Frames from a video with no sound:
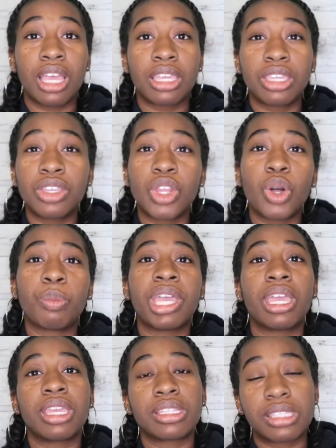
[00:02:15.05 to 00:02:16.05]
you know,
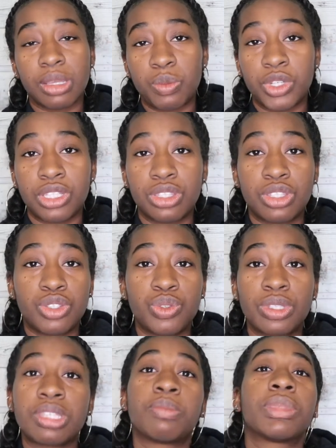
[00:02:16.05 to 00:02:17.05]
pay someone to
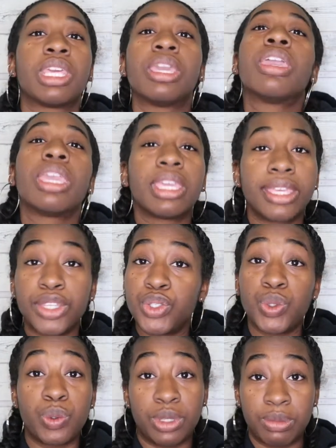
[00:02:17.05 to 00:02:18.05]
do something he can
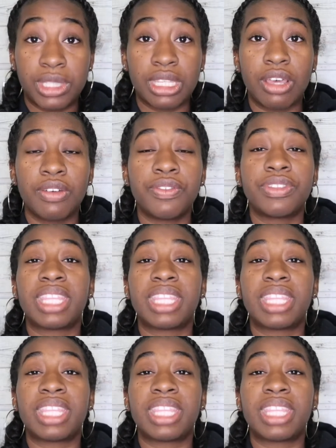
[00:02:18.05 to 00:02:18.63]
do himself.